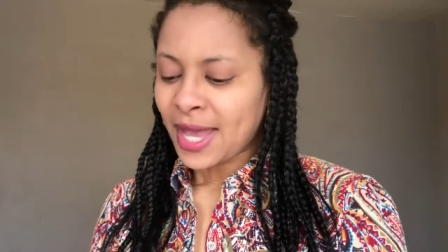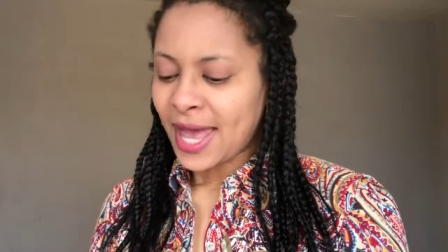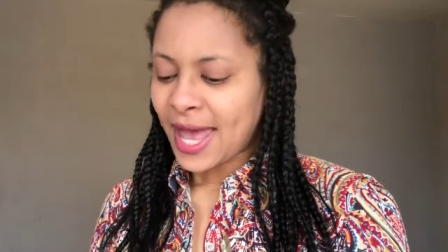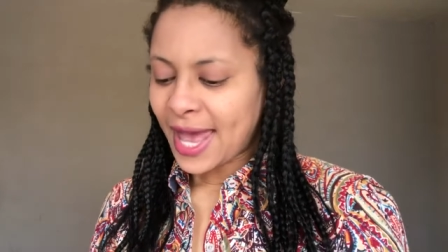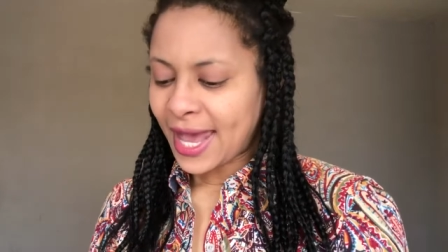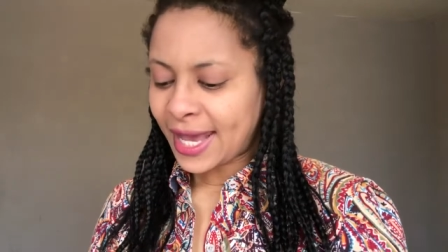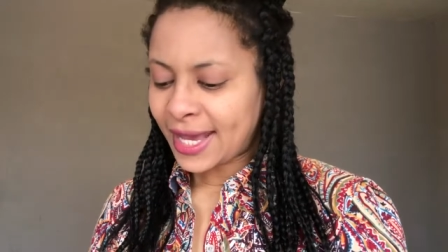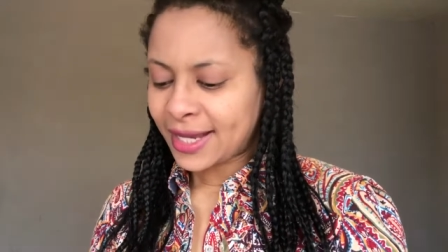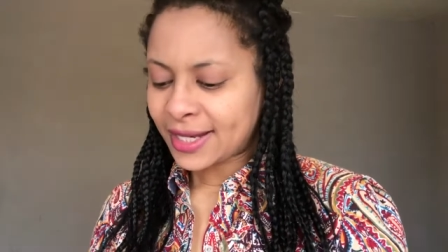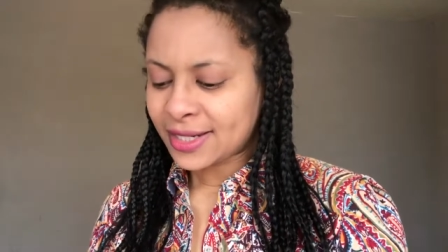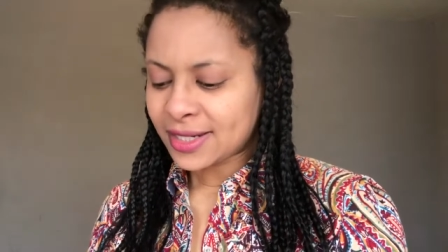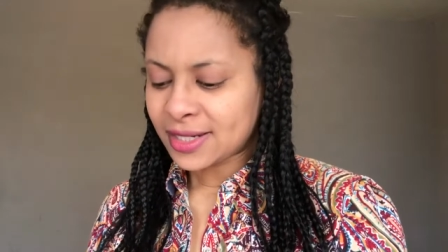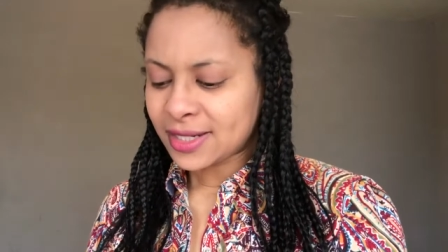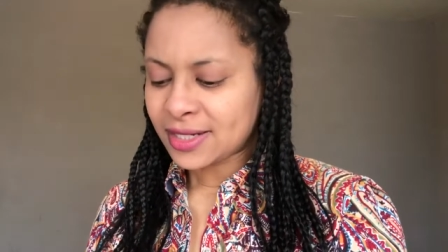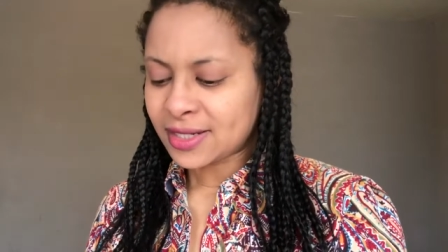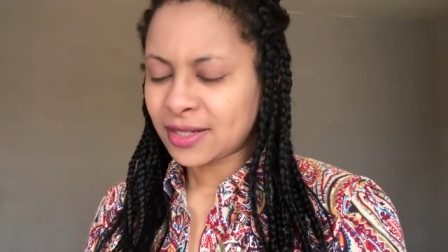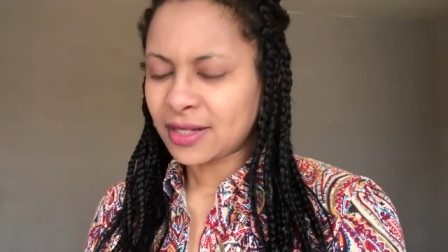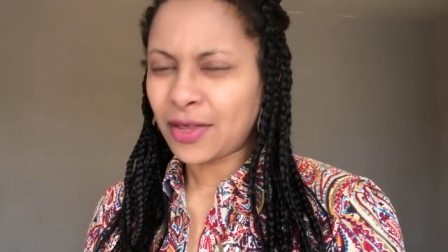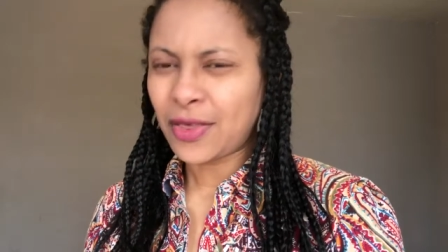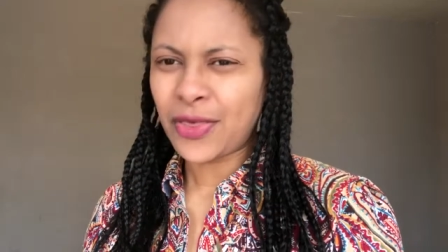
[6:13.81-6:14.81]

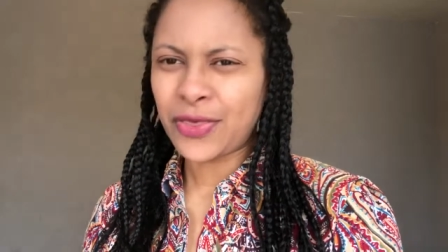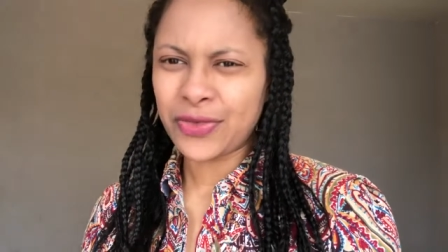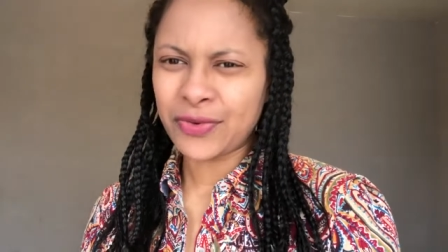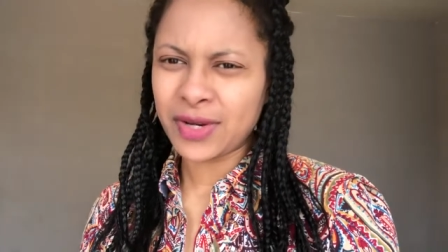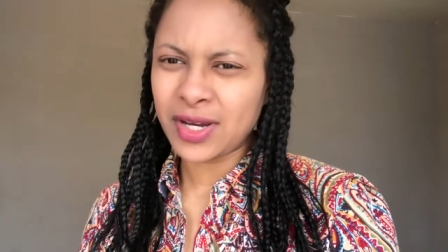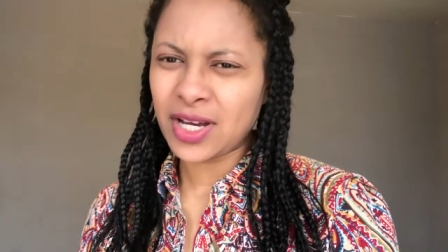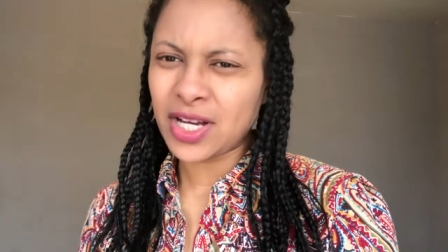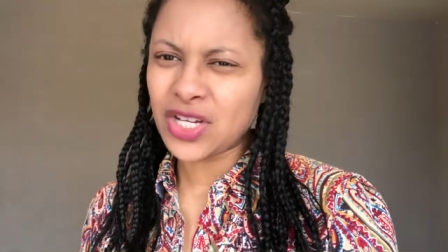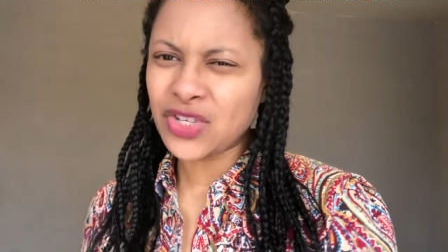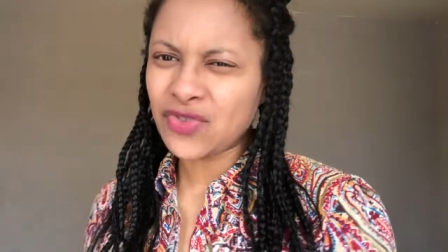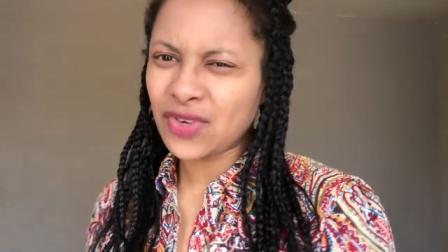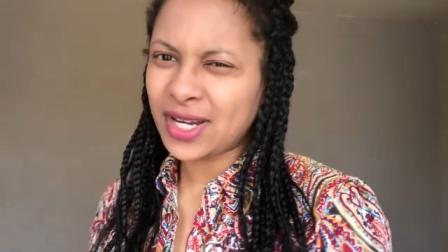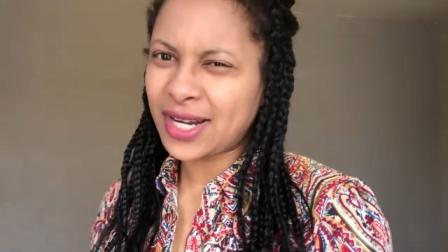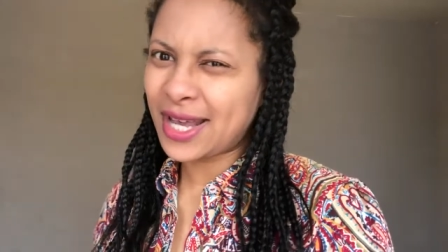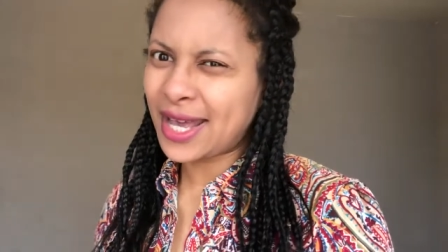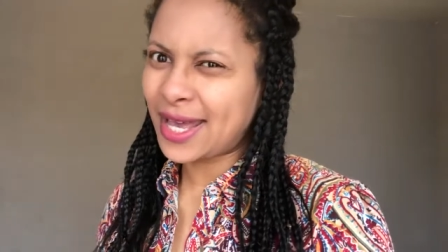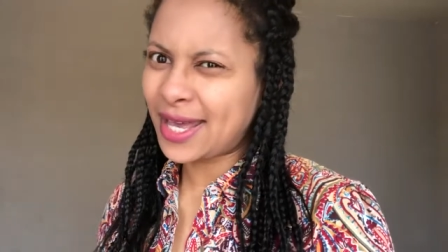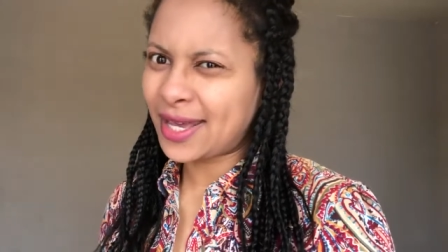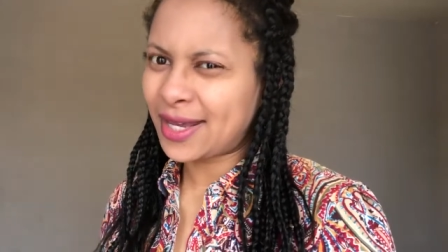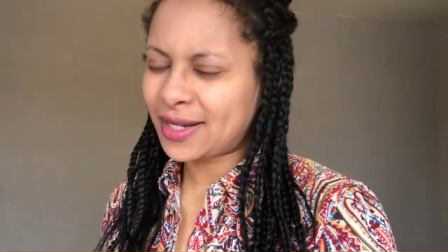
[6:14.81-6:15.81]
and
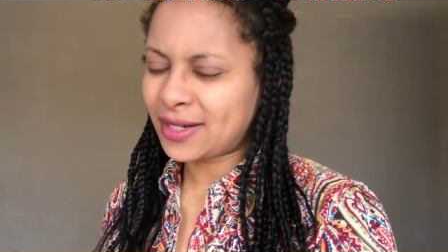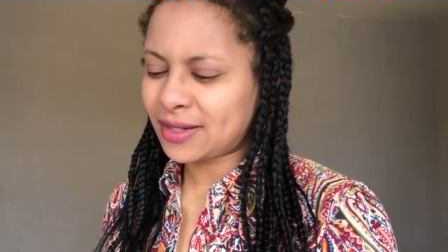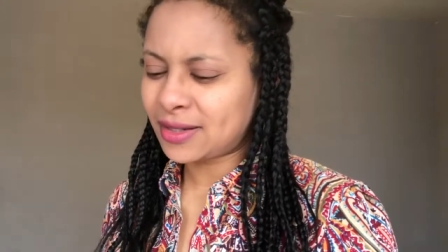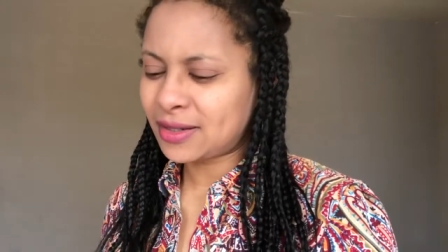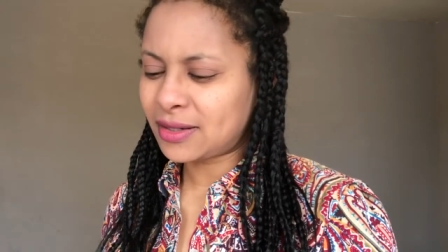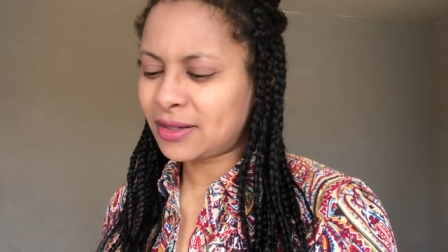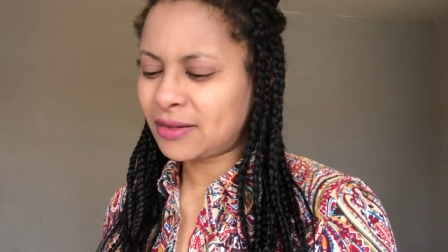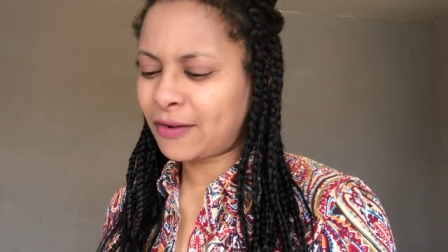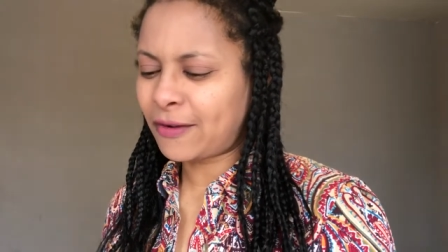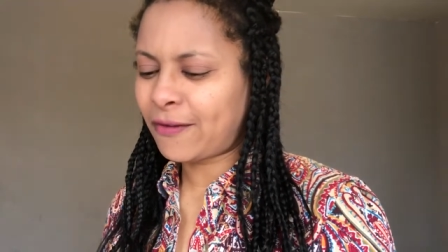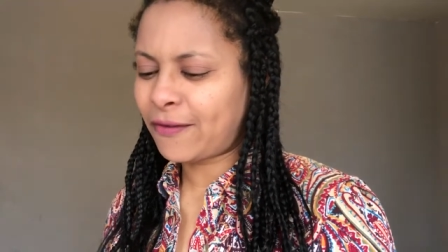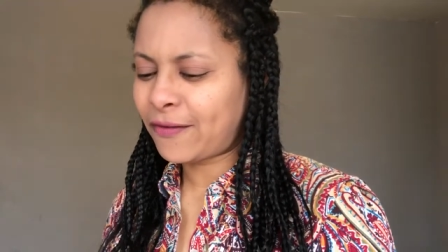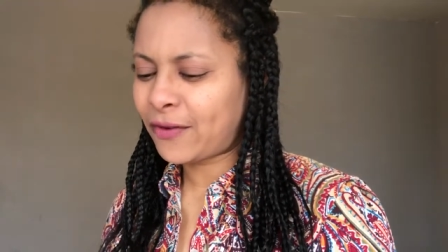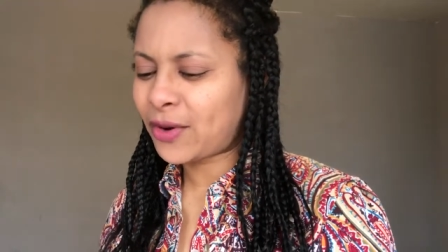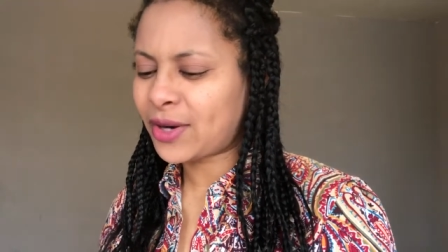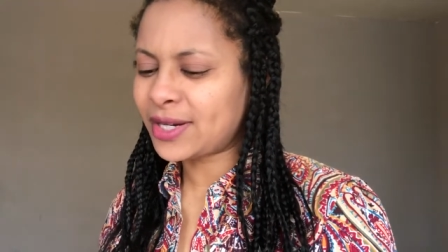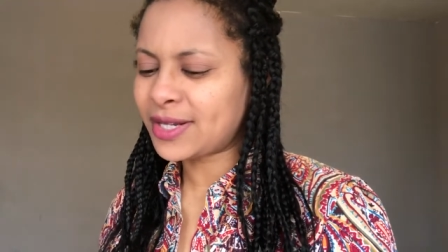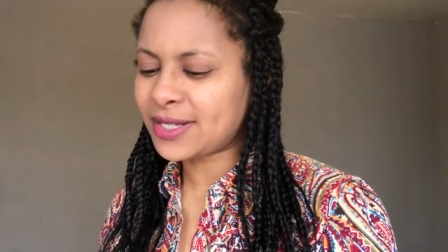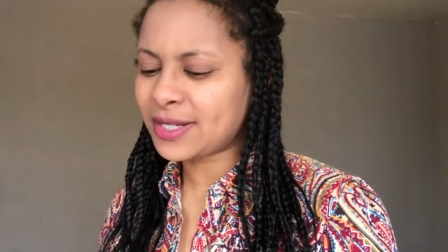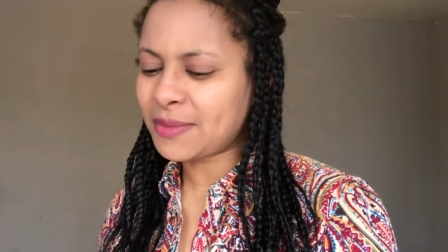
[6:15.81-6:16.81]

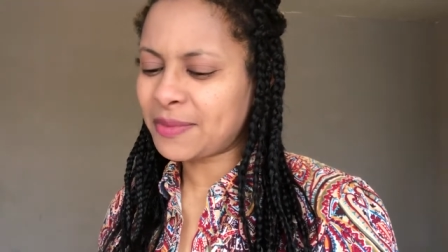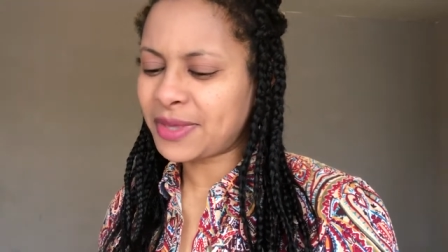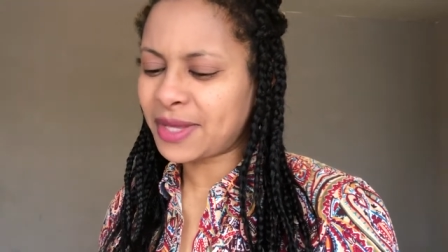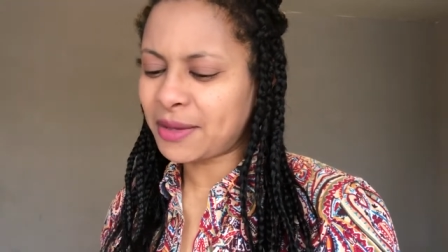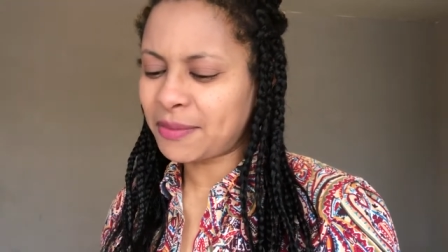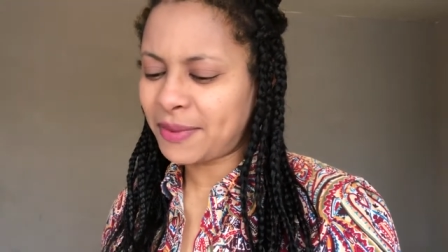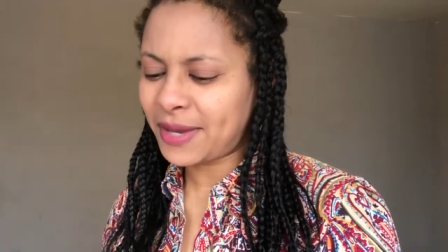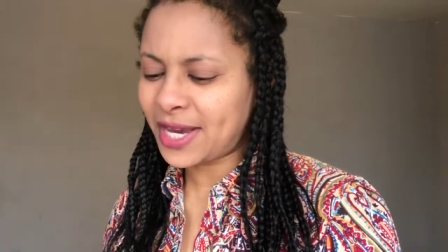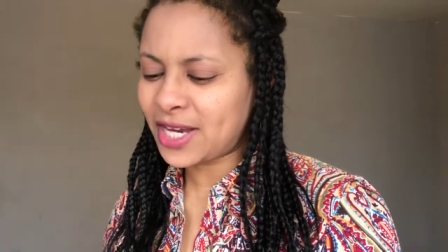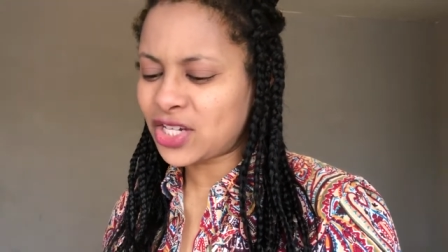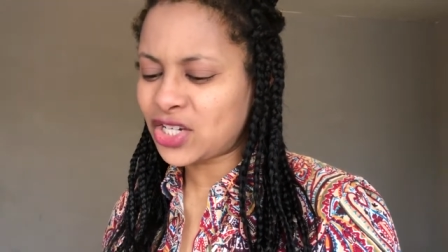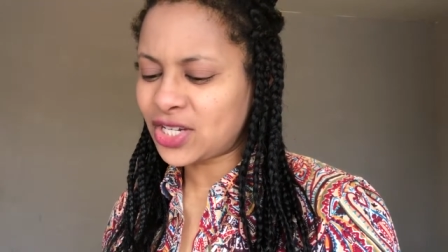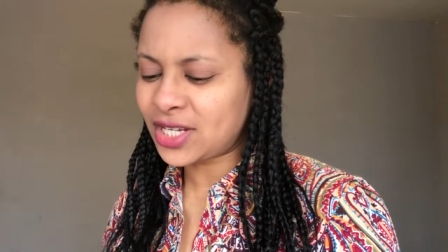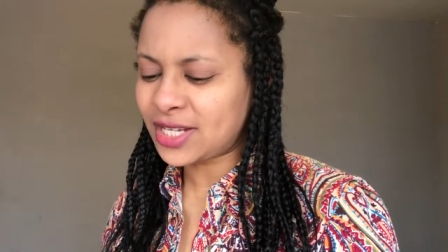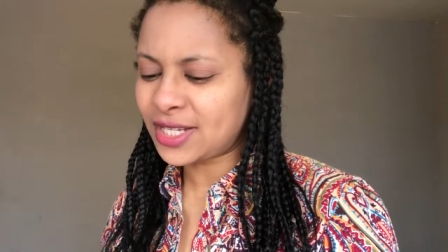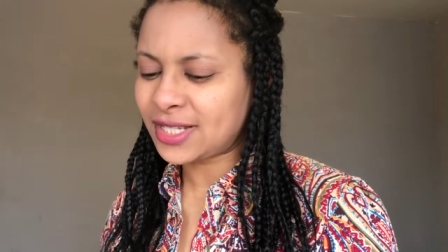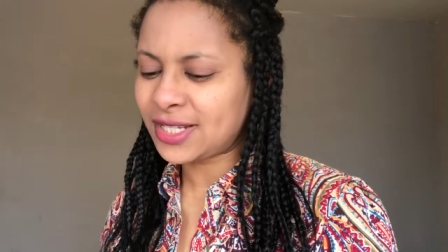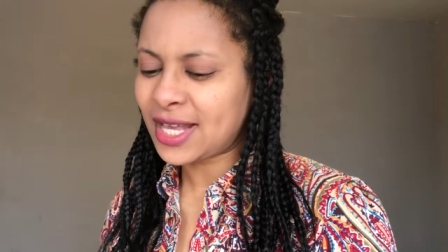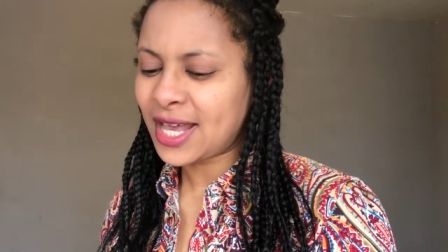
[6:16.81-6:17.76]
340 something pages.